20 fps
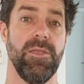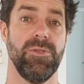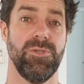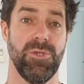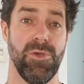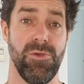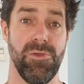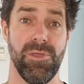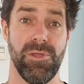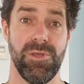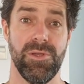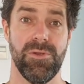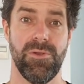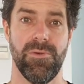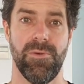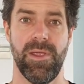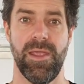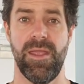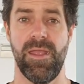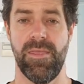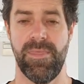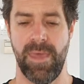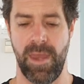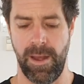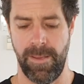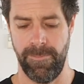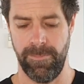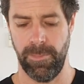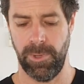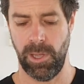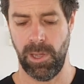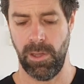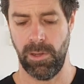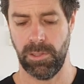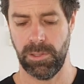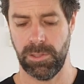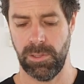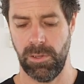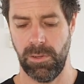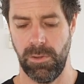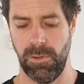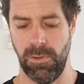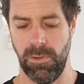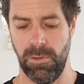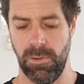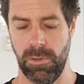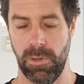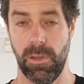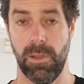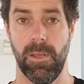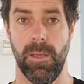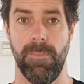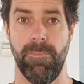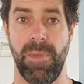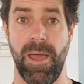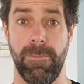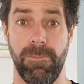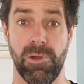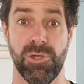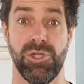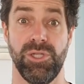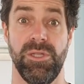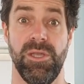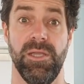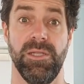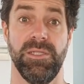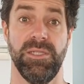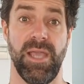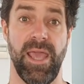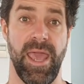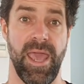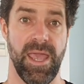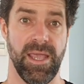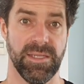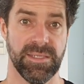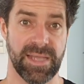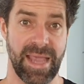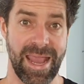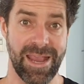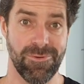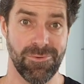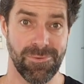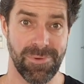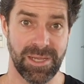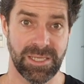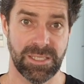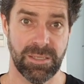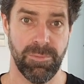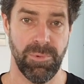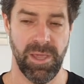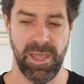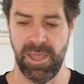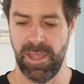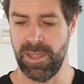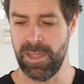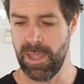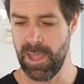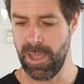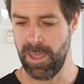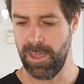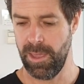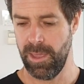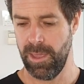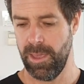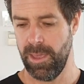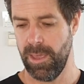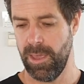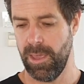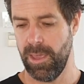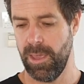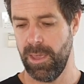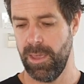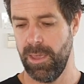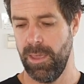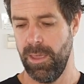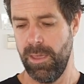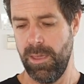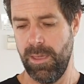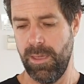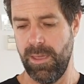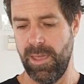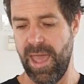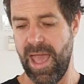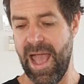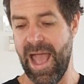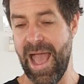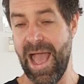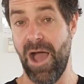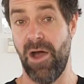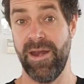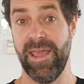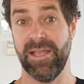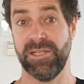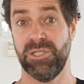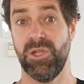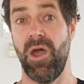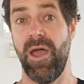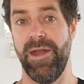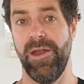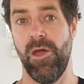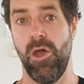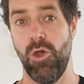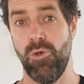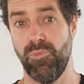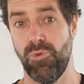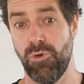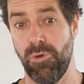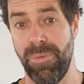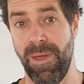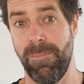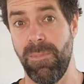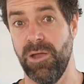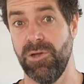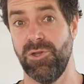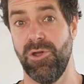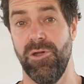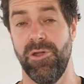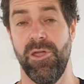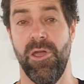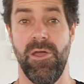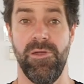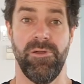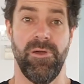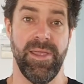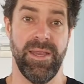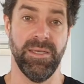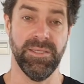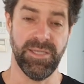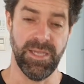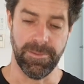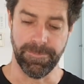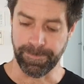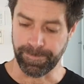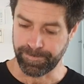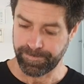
to the degree that I'm going to publish this as a recipe on our site, homebrewrepublic.co.nz.